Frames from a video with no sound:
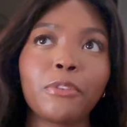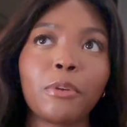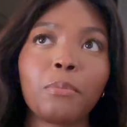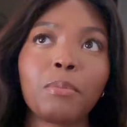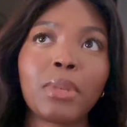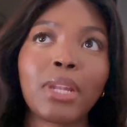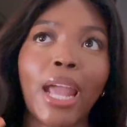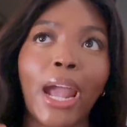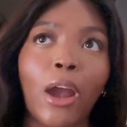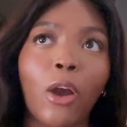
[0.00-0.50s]

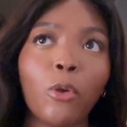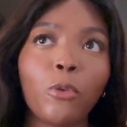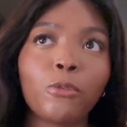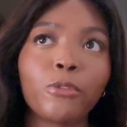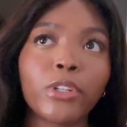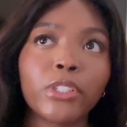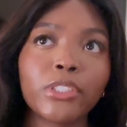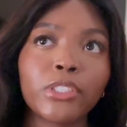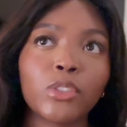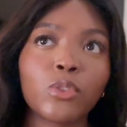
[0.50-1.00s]
from now
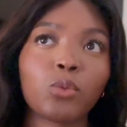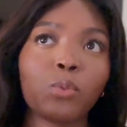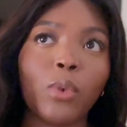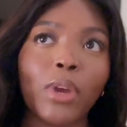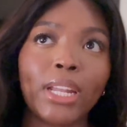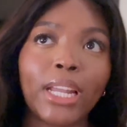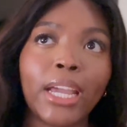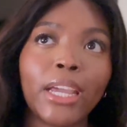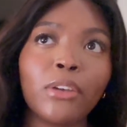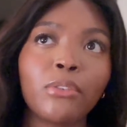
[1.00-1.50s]
versus
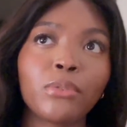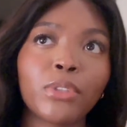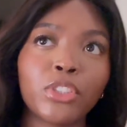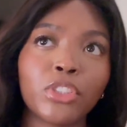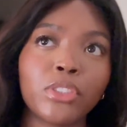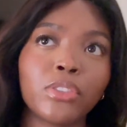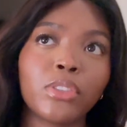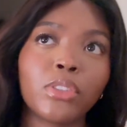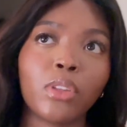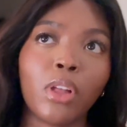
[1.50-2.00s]
when I
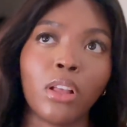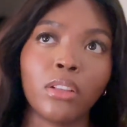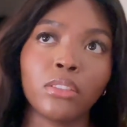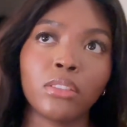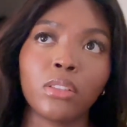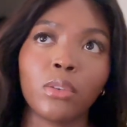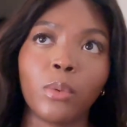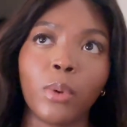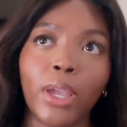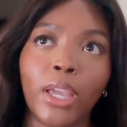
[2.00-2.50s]
originally
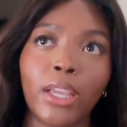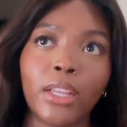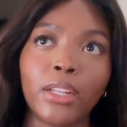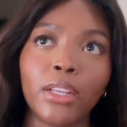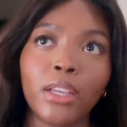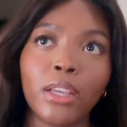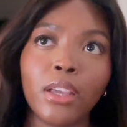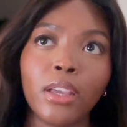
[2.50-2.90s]
lost the weight?